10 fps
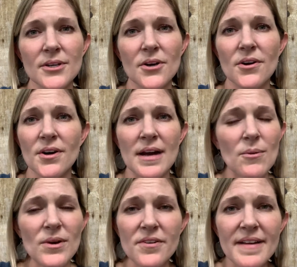Or I
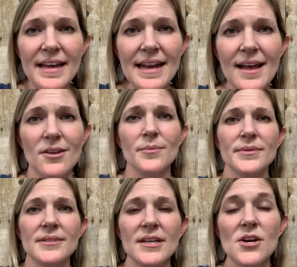wonder if I can help.
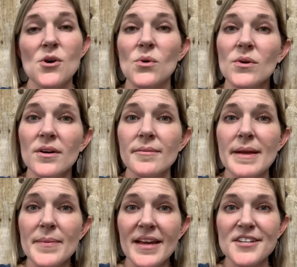Or
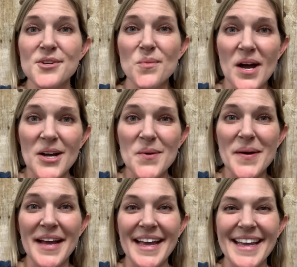maybe I should walk
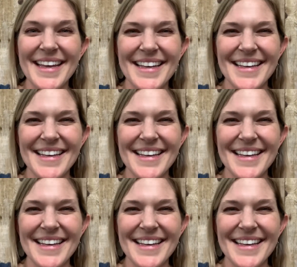away